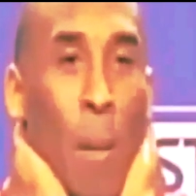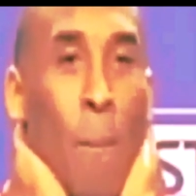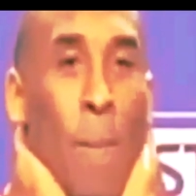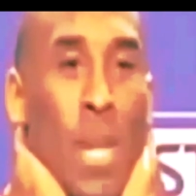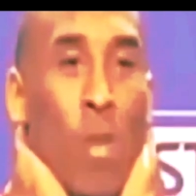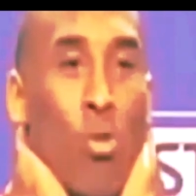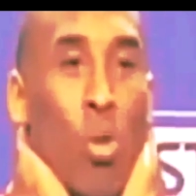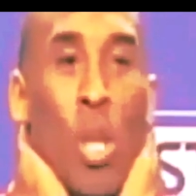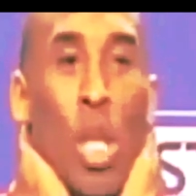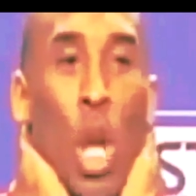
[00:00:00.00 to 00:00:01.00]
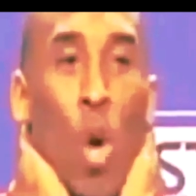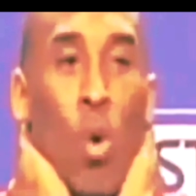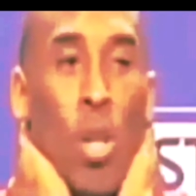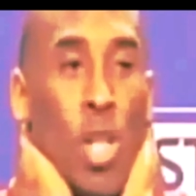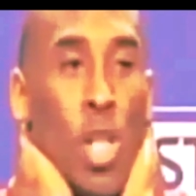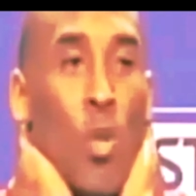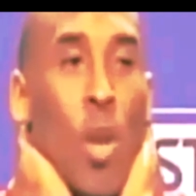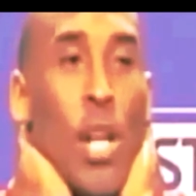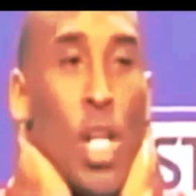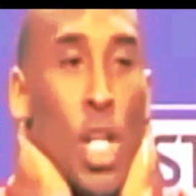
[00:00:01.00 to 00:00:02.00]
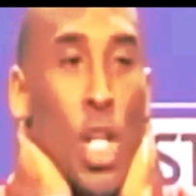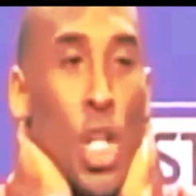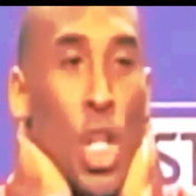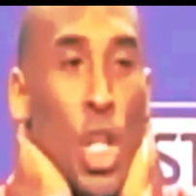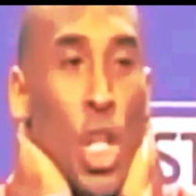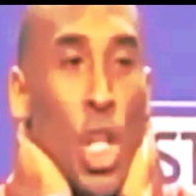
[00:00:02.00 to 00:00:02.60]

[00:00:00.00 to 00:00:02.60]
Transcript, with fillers: That's a Bikram yoga stretch.